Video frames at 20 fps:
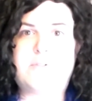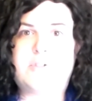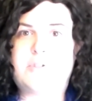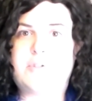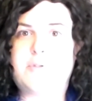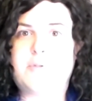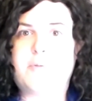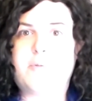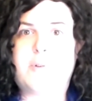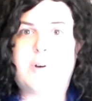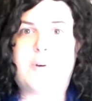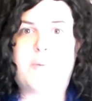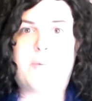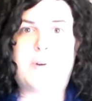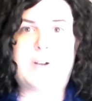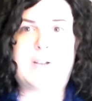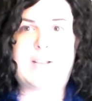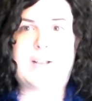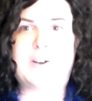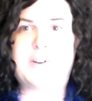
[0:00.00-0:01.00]
do a
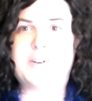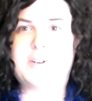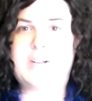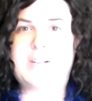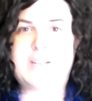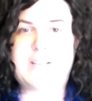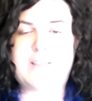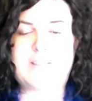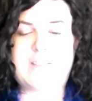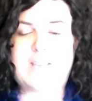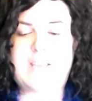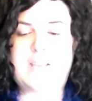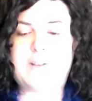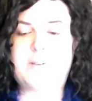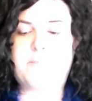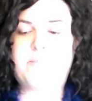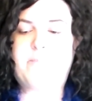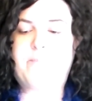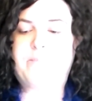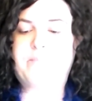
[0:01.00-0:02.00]
workout or anything.
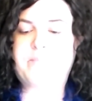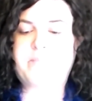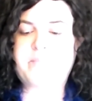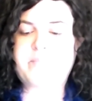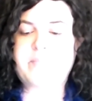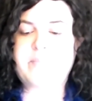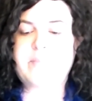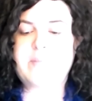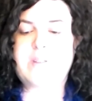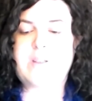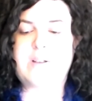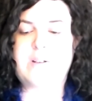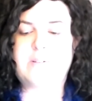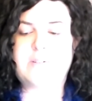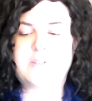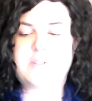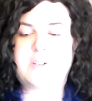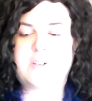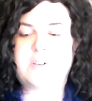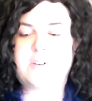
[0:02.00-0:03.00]

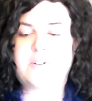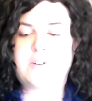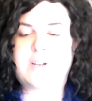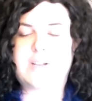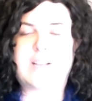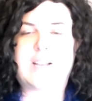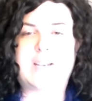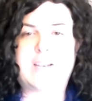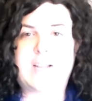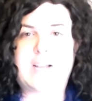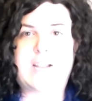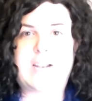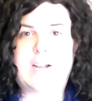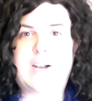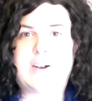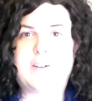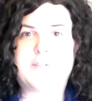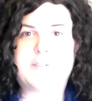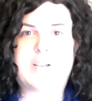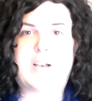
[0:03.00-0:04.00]
So I kind of
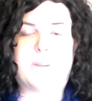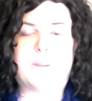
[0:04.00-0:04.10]
got off